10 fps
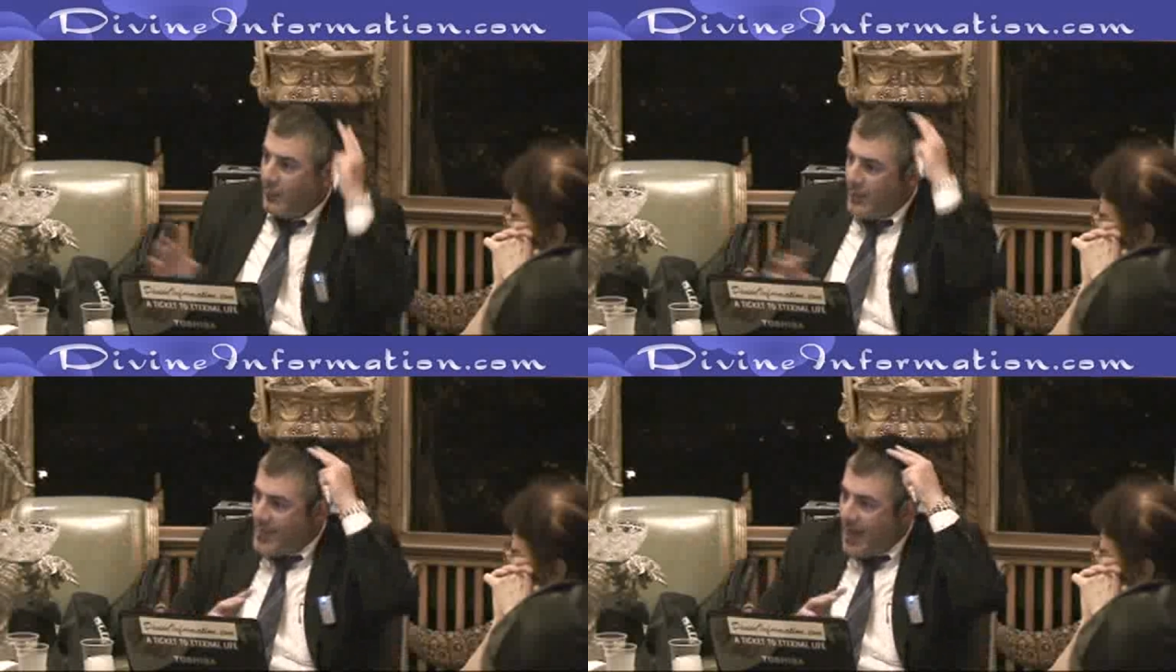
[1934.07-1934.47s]

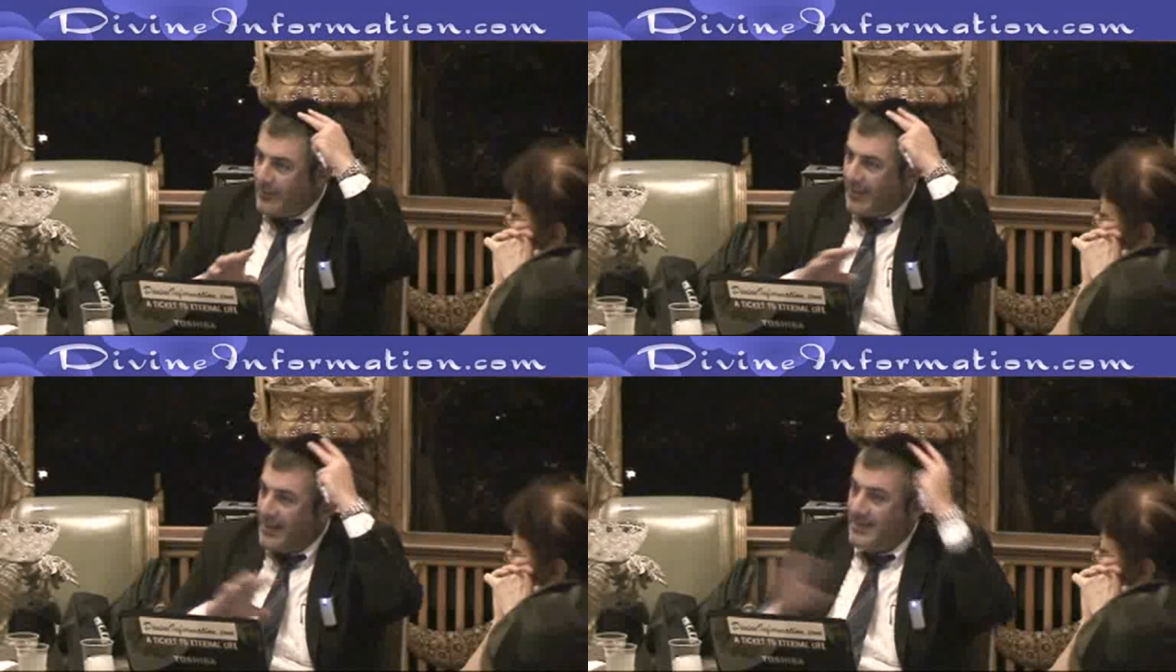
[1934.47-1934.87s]

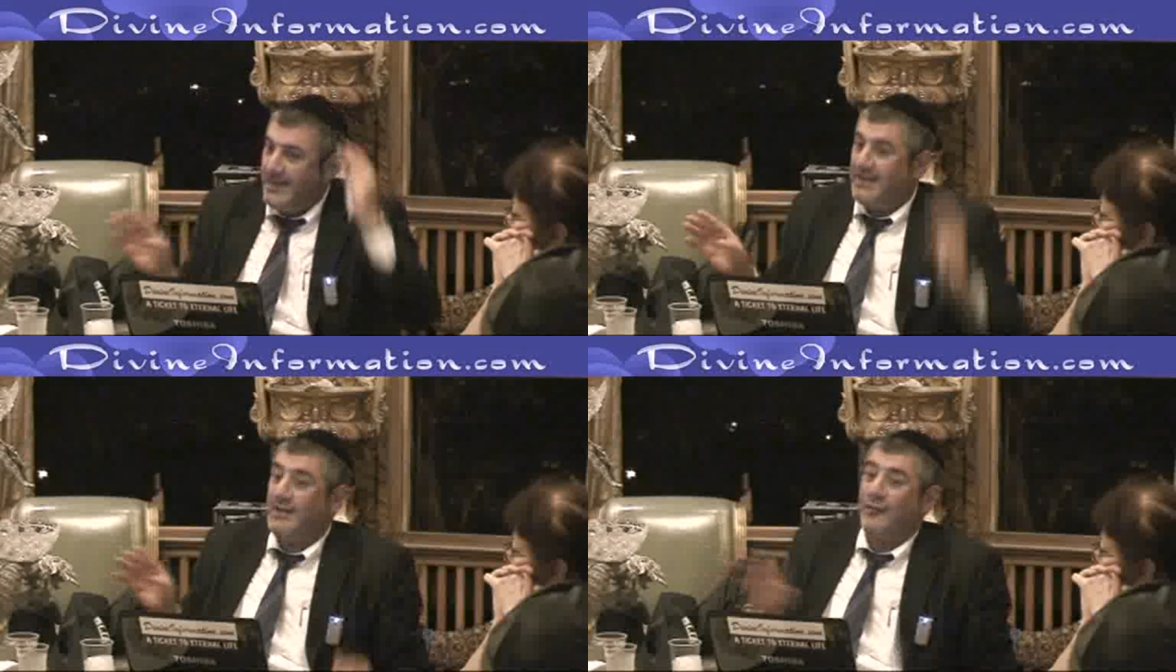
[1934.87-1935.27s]
without
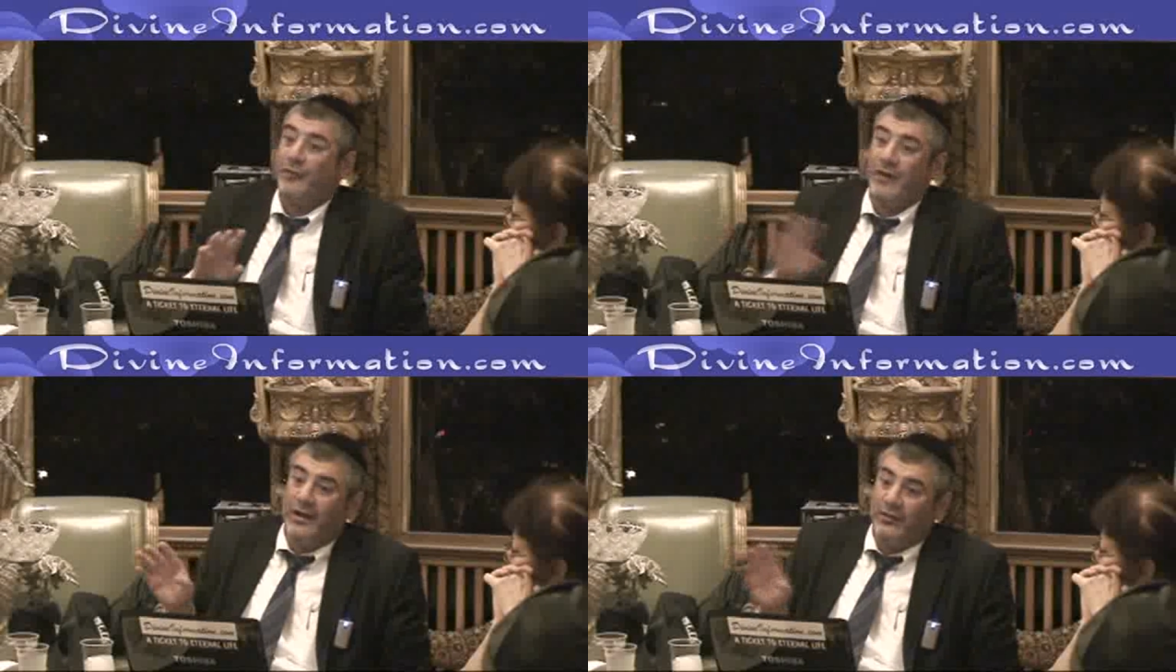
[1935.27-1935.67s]
any
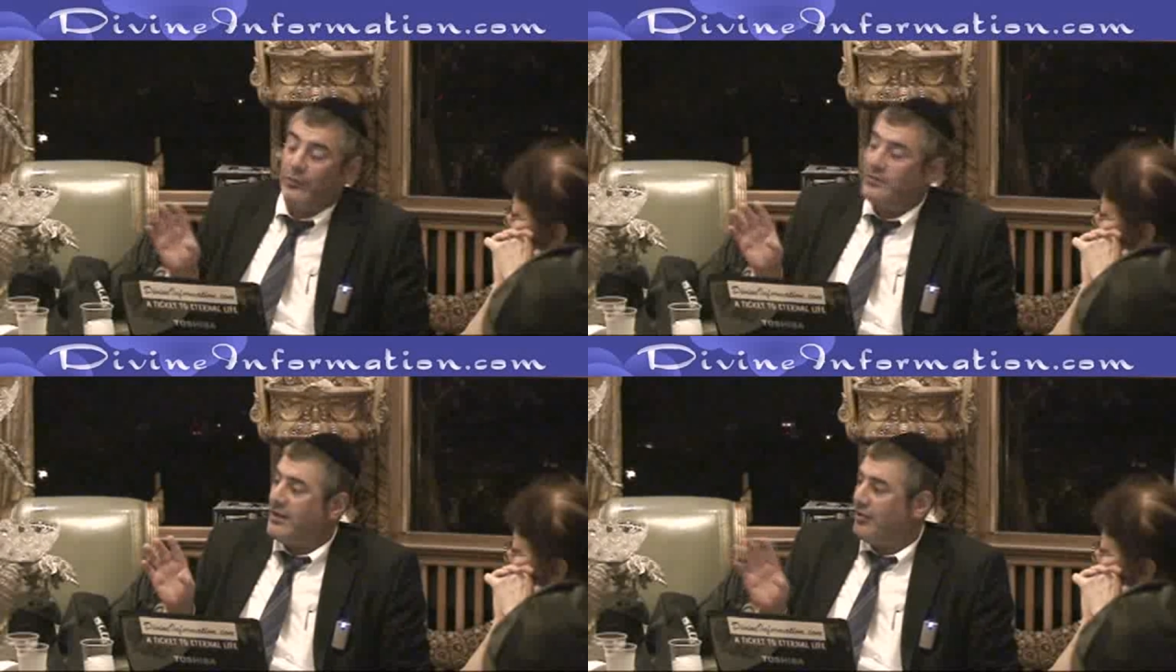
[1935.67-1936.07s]

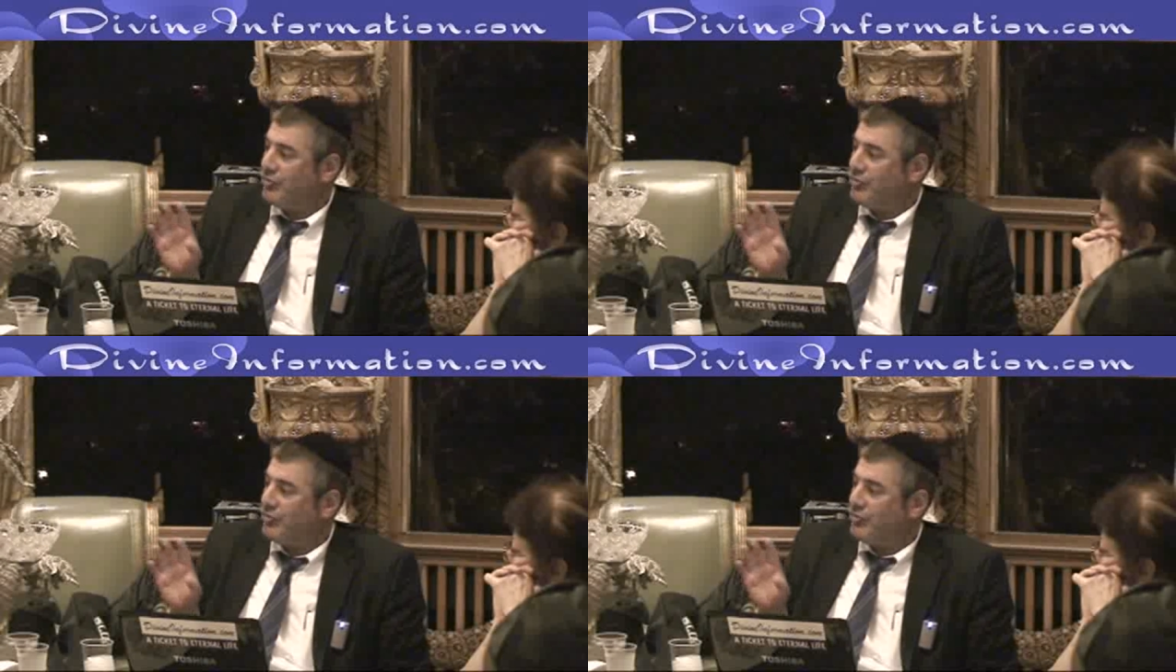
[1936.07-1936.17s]
interference with their